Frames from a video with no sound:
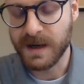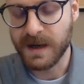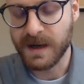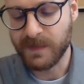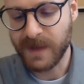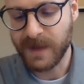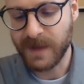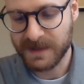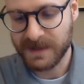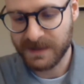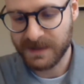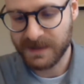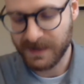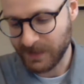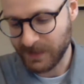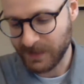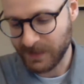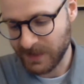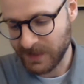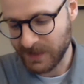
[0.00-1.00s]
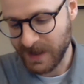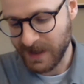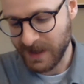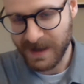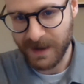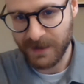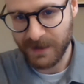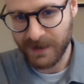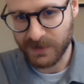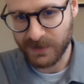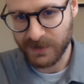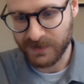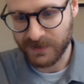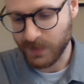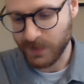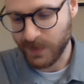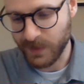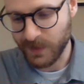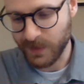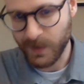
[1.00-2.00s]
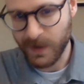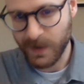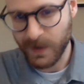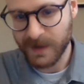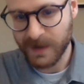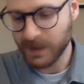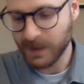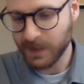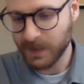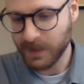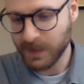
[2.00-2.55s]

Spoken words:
That's, as I was saying, now sort of squared away a little bit.